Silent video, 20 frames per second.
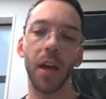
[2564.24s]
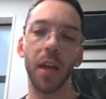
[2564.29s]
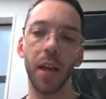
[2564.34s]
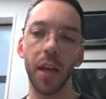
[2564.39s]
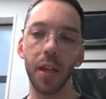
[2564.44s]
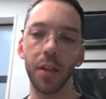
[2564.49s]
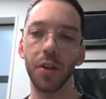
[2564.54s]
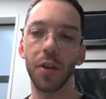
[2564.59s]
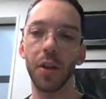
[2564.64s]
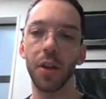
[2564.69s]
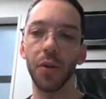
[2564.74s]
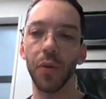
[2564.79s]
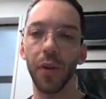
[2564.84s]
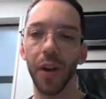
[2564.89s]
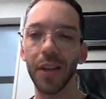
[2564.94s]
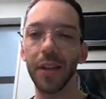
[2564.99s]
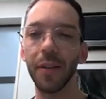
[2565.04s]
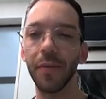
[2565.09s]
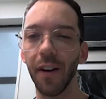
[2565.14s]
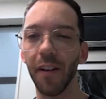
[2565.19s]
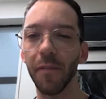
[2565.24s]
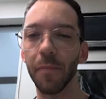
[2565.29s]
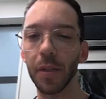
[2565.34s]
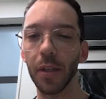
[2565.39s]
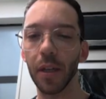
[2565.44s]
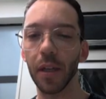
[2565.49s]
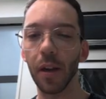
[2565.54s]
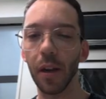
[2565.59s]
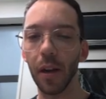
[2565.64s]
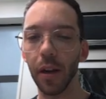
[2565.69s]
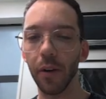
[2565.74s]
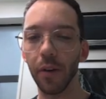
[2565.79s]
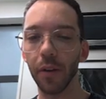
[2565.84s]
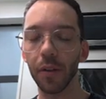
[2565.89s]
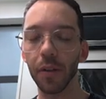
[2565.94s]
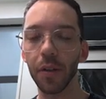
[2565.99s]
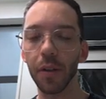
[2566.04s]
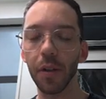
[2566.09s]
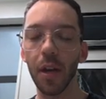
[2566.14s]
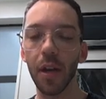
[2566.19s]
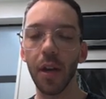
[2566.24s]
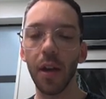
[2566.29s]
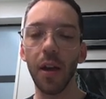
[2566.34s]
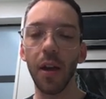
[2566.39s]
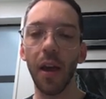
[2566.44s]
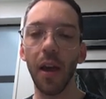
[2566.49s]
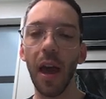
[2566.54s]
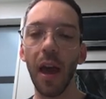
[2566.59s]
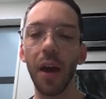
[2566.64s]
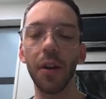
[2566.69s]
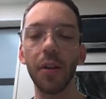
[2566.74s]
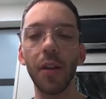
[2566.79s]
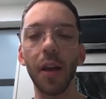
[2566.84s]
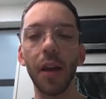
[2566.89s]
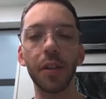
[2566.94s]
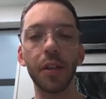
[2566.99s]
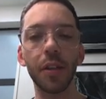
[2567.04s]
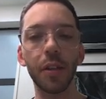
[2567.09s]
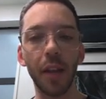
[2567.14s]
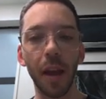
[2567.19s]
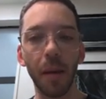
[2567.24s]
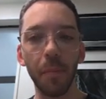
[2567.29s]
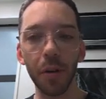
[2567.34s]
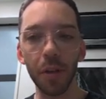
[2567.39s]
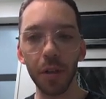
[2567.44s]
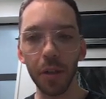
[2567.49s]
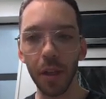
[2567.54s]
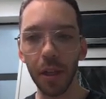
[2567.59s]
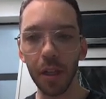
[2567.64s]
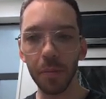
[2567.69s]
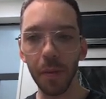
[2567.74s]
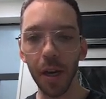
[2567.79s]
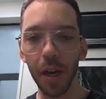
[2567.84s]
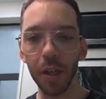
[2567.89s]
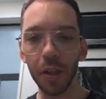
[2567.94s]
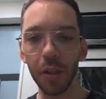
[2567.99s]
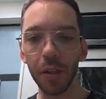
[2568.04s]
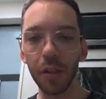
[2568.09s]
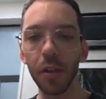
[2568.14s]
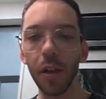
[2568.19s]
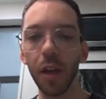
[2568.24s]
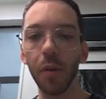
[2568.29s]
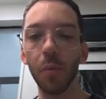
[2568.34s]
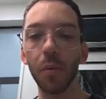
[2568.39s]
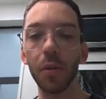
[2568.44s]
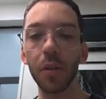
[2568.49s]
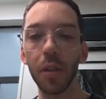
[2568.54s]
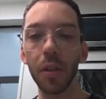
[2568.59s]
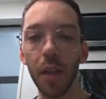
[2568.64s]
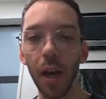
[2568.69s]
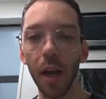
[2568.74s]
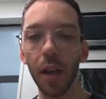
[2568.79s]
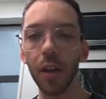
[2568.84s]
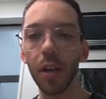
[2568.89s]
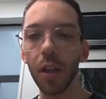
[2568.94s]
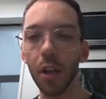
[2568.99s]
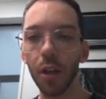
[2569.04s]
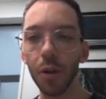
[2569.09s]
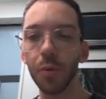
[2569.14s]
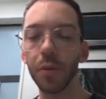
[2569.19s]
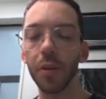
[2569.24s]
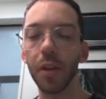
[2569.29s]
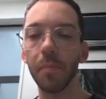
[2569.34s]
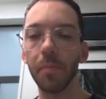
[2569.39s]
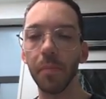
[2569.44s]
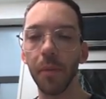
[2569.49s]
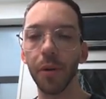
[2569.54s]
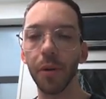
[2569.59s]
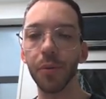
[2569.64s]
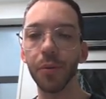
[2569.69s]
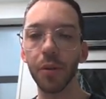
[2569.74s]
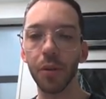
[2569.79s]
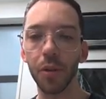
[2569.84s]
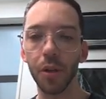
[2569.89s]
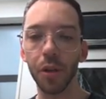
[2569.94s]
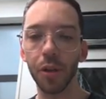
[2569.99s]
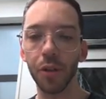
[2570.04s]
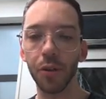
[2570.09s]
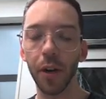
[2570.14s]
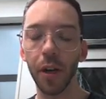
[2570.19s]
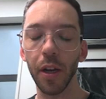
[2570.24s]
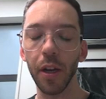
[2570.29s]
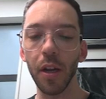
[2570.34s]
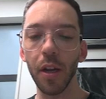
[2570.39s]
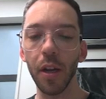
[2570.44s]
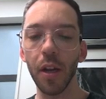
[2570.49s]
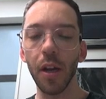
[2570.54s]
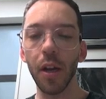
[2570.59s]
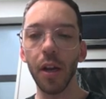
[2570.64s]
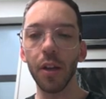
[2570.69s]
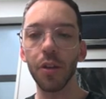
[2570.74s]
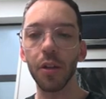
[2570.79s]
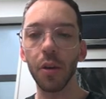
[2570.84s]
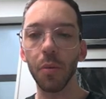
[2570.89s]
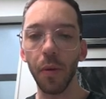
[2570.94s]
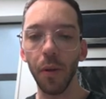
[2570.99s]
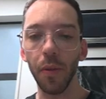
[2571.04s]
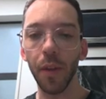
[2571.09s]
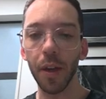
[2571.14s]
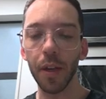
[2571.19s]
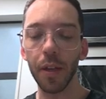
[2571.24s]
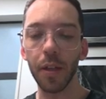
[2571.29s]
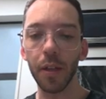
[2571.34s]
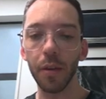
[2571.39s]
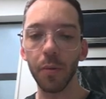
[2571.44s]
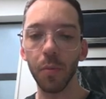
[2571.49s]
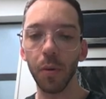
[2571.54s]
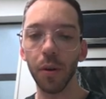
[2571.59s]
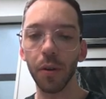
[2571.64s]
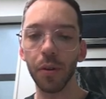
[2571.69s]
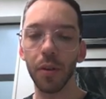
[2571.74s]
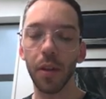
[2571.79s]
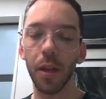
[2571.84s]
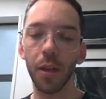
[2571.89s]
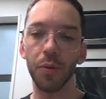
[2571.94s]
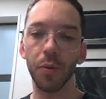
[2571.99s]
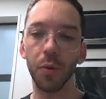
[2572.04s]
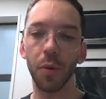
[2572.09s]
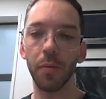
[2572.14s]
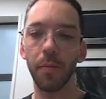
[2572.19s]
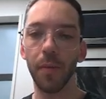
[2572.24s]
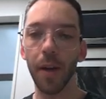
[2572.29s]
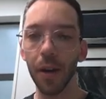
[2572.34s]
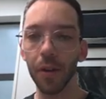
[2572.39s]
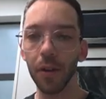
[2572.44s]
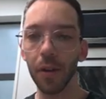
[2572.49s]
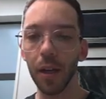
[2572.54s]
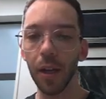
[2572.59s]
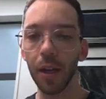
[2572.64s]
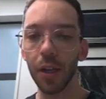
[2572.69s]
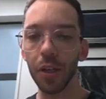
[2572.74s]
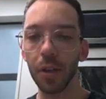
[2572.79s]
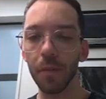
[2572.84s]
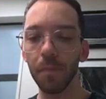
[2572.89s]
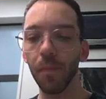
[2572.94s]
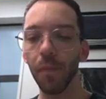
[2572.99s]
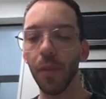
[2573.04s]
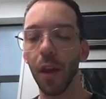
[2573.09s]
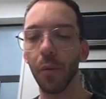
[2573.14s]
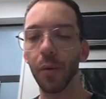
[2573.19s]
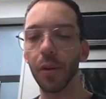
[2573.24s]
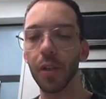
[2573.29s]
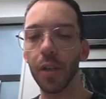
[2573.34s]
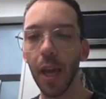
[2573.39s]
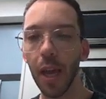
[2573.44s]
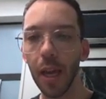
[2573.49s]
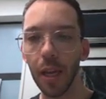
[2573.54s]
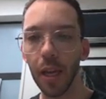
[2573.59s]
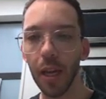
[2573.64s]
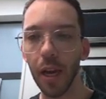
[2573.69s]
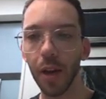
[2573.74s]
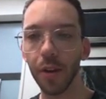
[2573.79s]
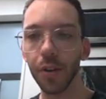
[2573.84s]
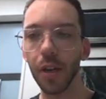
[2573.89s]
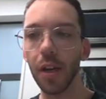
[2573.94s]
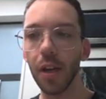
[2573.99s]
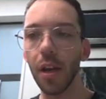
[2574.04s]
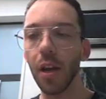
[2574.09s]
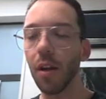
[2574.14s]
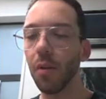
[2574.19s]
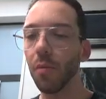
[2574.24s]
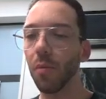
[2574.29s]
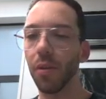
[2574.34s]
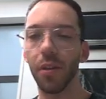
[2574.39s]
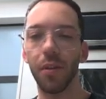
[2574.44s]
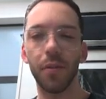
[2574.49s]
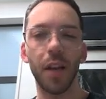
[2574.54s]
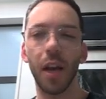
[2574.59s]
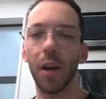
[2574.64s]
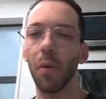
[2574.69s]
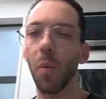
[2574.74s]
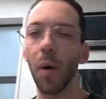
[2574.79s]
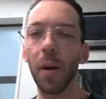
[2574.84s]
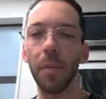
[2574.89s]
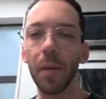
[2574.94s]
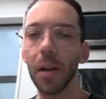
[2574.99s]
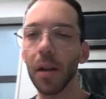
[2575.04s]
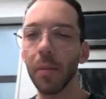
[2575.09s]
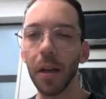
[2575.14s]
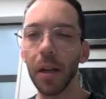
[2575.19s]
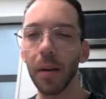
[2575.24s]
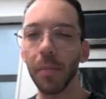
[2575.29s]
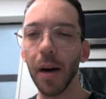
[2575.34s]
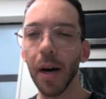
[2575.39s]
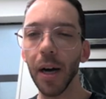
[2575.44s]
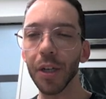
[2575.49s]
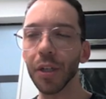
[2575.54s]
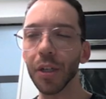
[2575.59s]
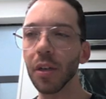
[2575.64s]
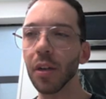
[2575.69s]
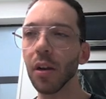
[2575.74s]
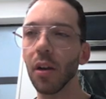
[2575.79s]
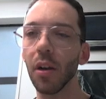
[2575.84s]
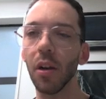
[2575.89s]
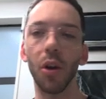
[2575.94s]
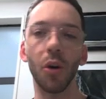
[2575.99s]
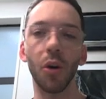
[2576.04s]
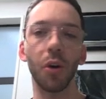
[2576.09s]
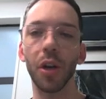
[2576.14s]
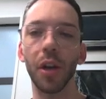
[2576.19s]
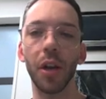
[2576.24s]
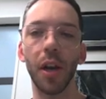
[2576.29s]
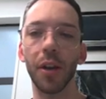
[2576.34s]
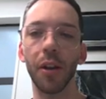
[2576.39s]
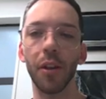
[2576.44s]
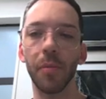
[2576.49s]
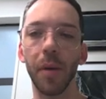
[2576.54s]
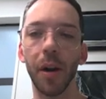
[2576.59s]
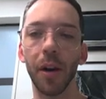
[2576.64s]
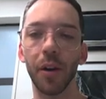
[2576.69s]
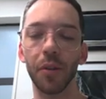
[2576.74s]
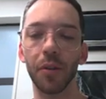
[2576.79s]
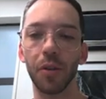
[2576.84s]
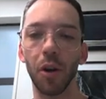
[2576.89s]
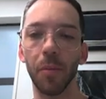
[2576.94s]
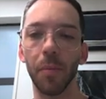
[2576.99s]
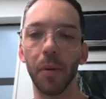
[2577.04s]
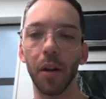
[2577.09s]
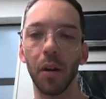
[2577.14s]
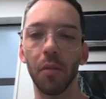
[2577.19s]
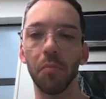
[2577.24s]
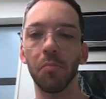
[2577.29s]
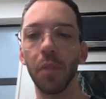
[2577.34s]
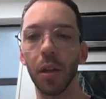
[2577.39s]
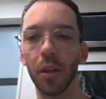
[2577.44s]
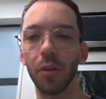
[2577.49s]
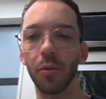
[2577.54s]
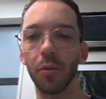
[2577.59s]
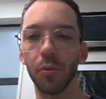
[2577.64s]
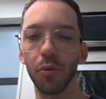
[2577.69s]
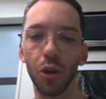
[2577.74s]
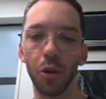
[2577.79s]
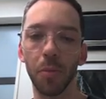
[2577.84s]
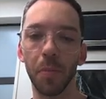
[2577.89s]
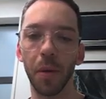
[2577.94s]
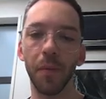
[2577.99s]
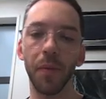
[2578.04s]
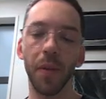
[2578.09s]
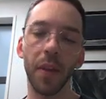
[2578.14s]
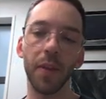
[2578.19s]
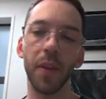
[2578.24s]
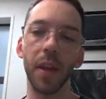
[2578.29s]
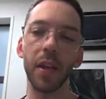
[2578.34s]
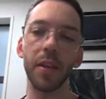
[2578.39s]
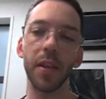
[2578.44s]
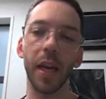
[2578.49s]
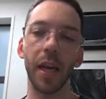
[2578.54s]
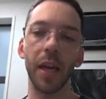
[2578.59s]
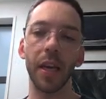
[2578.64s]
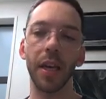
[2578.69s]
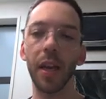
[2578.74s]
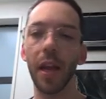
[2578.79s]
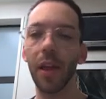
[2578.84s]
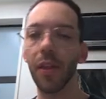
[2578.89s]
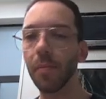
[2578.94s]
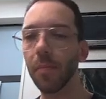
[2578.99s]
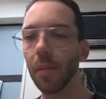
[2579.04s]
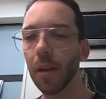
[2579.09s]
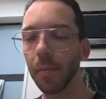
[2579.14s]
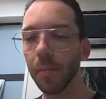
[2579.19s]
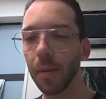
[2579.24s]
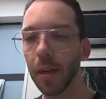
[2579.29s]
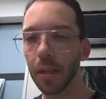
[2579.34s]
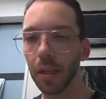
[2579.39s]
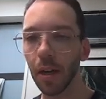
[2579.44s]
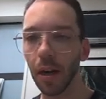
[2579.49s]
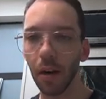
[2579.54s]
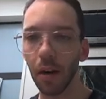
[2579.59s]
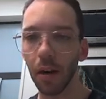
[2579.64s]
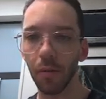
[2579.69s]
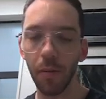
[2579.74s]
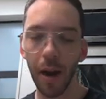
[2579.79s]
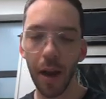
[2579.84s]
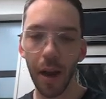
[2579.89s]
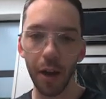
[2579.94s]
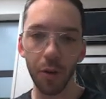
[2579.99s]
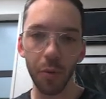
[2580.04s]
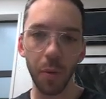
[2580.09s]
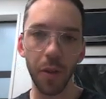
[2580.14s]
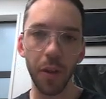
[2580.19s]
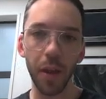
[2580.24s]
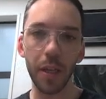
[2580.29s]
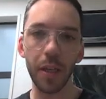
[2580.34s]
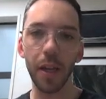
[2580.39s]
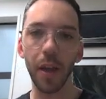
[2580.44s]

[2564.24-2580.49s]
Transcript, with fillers: gets you your 95% clearance. How did they establish these margins? It was done using Mohs surgery. So what they did was they draw around a lesion, they would take it out, with, say, a 1 millimeter margin, look at it under the microscope and go, there's still tumor. They then take another millimeter around where they've